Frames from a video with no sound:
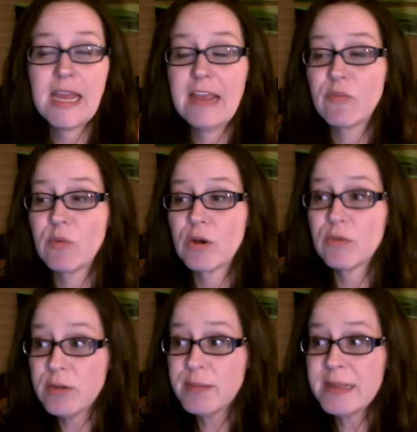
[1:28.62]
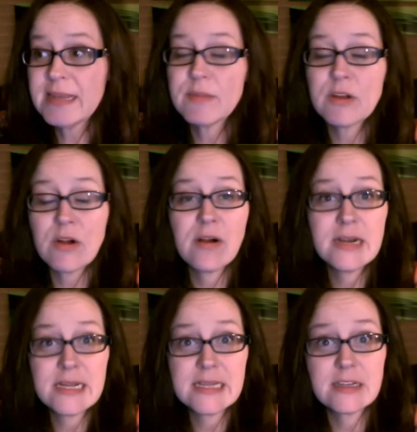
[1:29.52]
If we're grooming them, they're
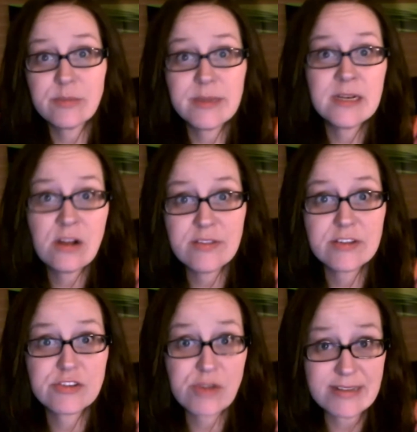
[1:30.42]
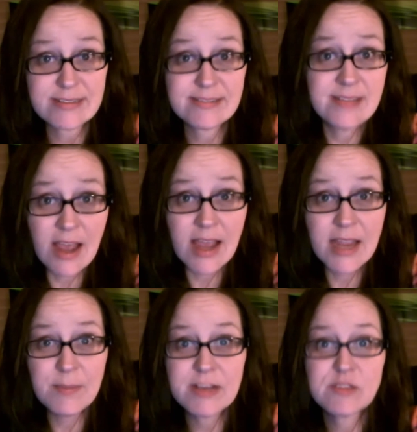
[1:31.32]
already a little bit on the stressed
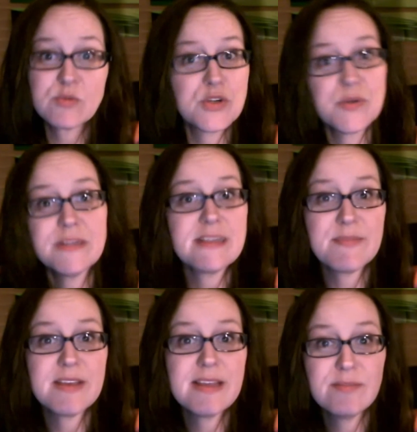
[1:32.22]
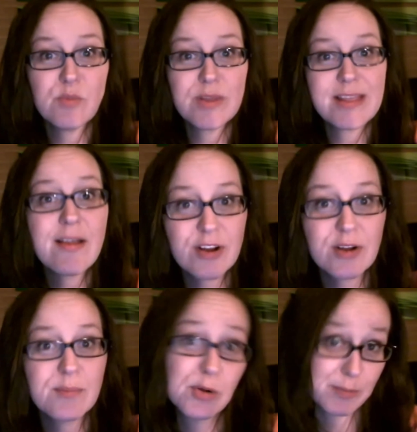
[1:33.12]
side because we're doing something without
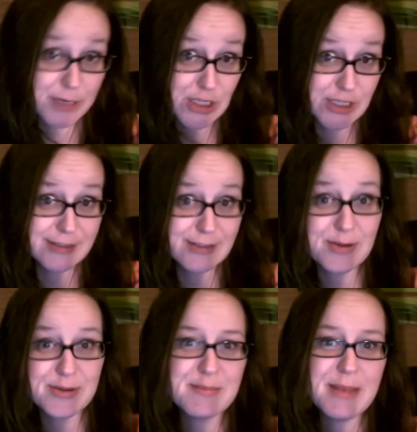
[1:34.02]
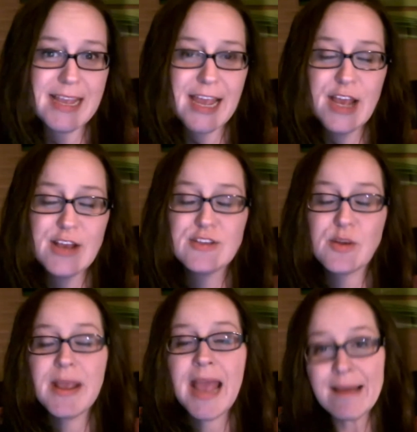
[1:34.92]
their permission, so to speak.
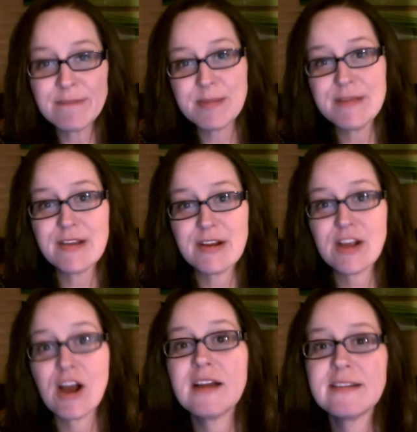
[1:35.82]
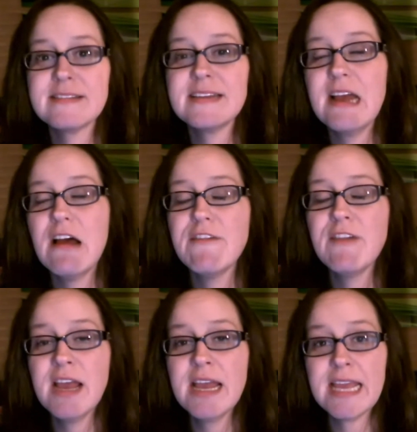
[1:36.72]
So we have to be very cognizant of
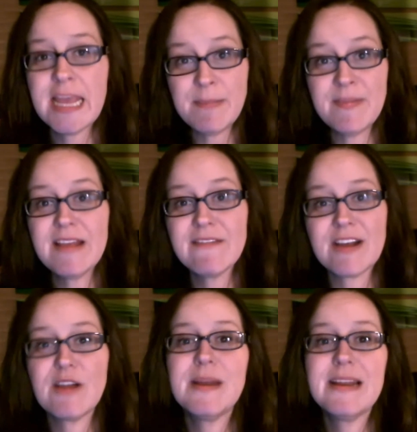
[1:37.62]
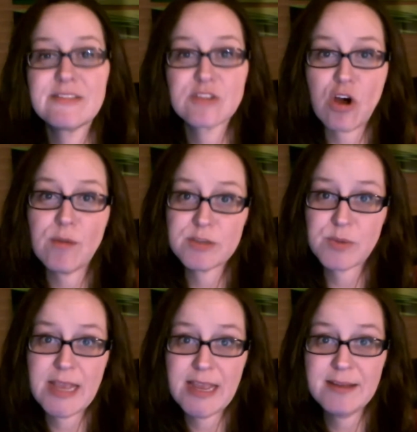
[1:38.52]
keeping the environment as calm as
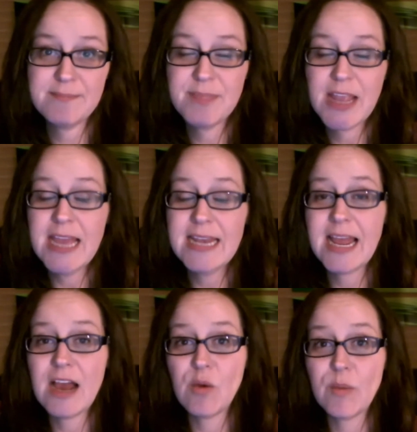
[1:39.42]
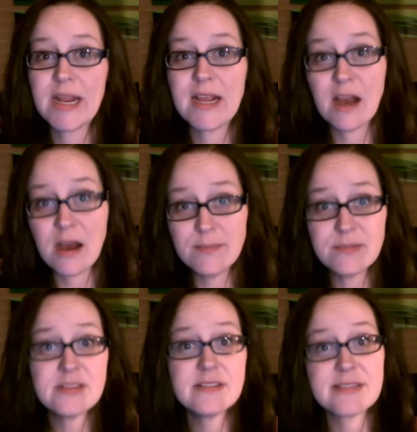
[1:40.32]
we can. Now, when it
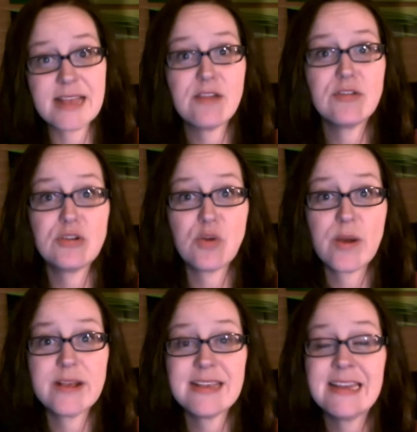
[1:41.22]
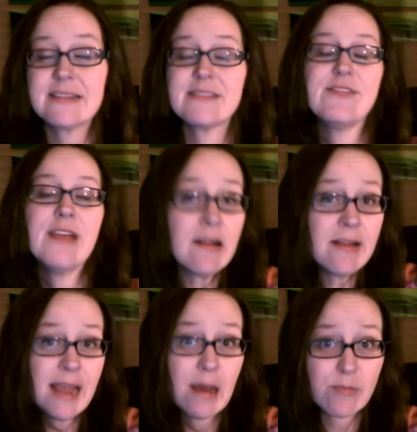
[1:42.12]
comes to sound and noise, it is
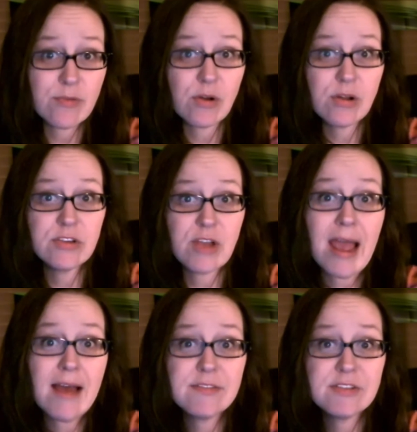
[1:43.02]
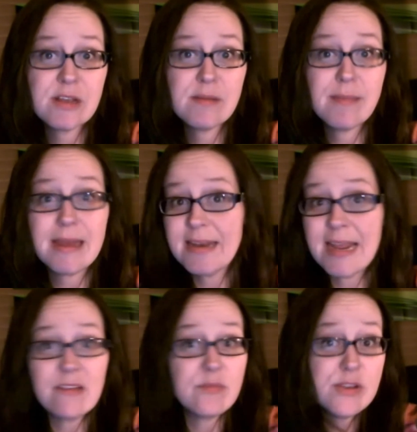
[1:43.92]
very helpful to have some
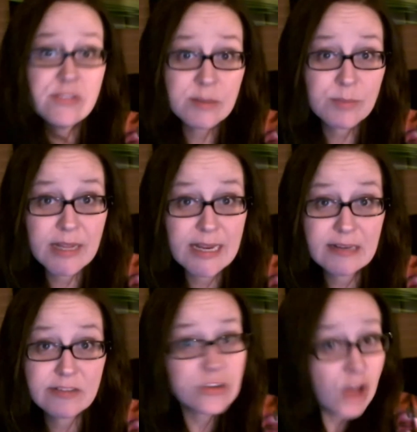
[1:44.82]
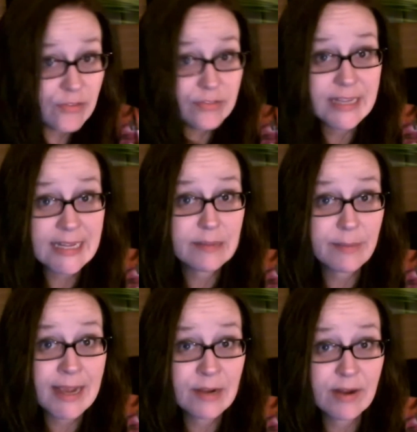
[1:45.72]
meditative music playing softly in the
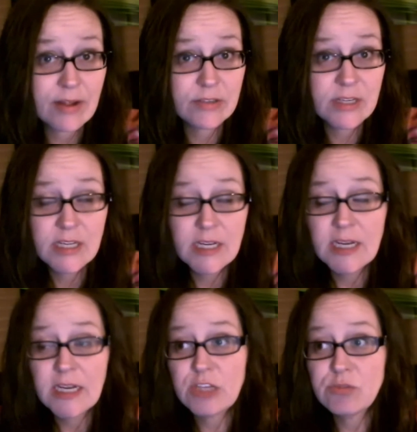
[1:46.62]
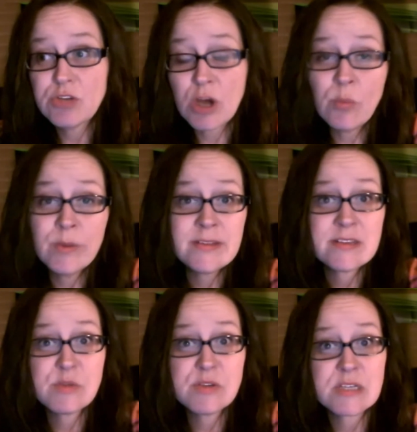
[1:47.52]
background. You don't want
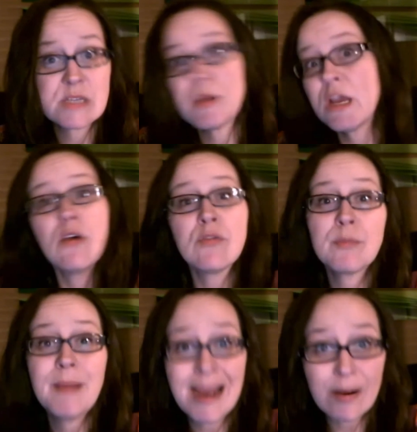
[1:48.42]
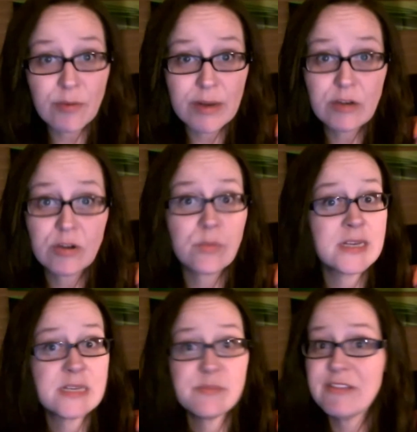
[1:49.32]
this music to be overpowering. You don't
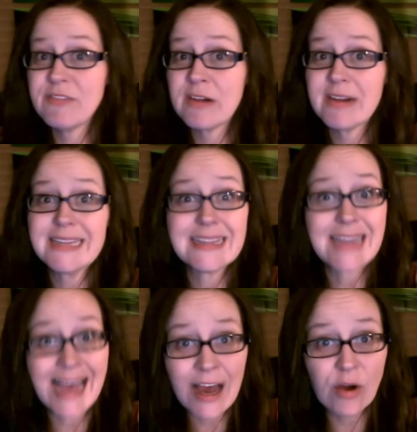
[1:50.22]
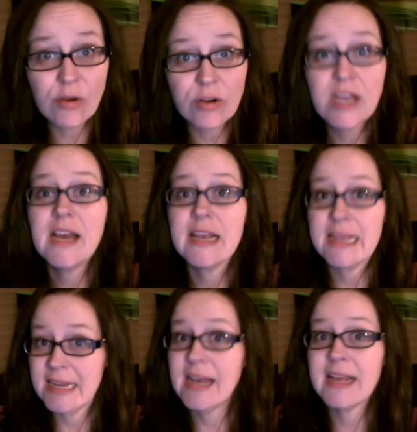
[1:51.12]
want it to be very loud.
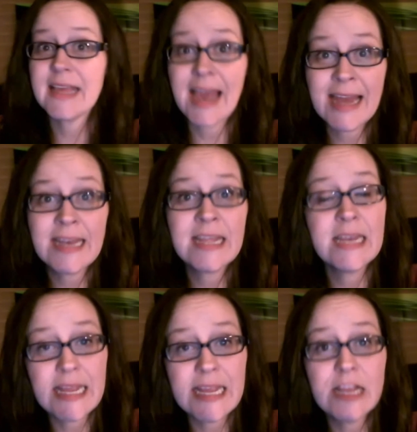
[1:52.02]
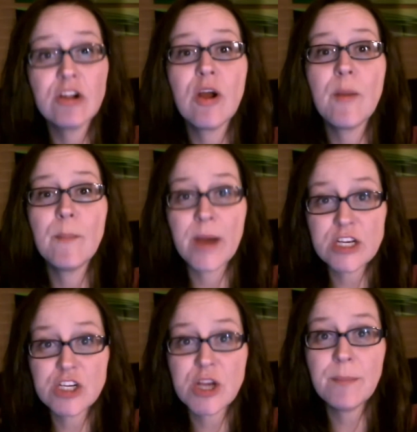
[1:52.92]
Again, a cat can hear
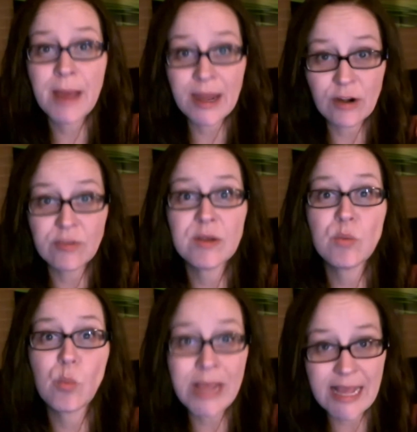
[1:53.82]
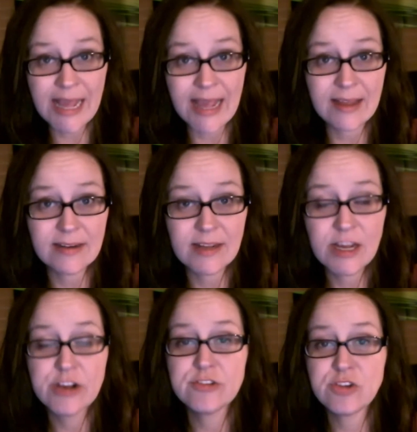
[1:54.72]
much better than we can,
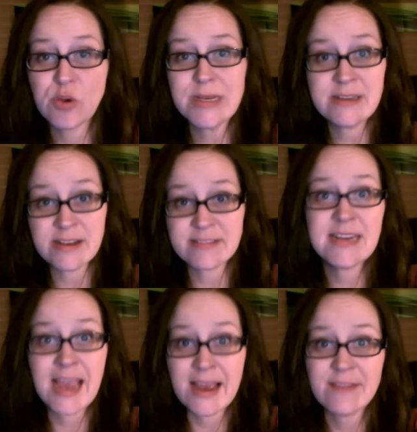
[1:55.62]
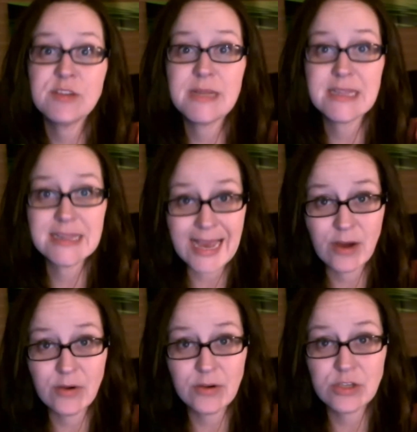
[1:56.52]
so it doesn't have to be
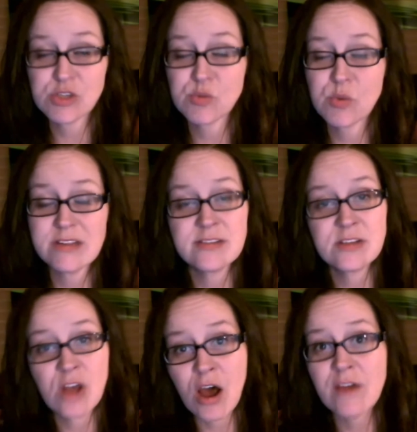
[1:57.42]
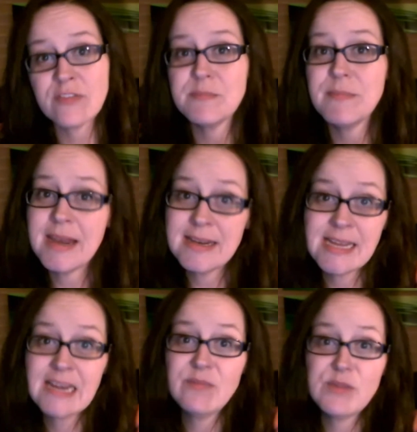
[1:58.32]
loud. You just want soft,
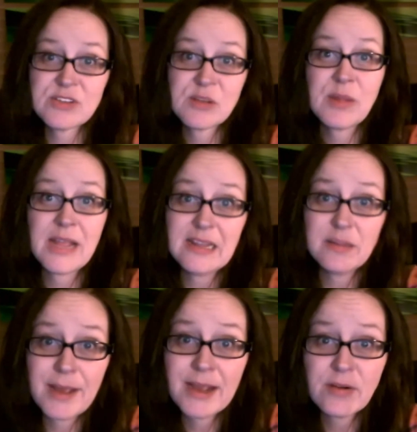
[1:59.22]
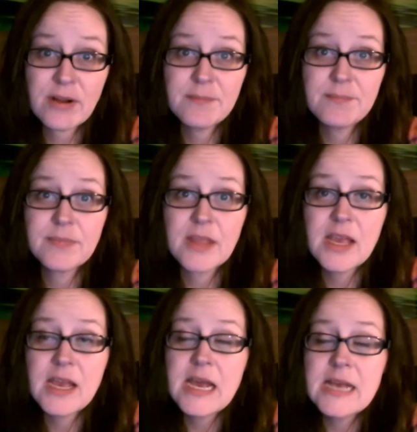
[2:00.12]
meditative music playing in the background.
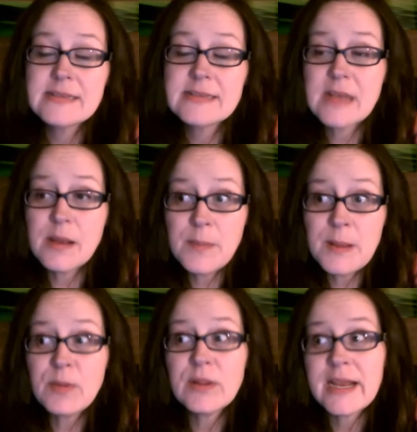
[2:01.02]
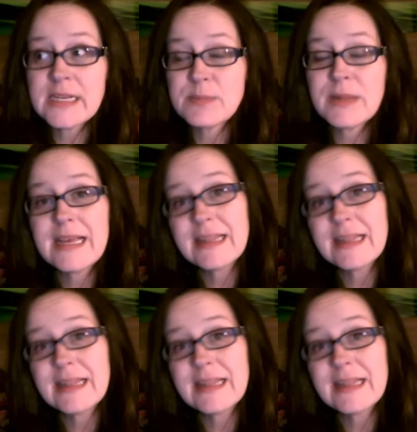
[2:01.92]
Some people like to play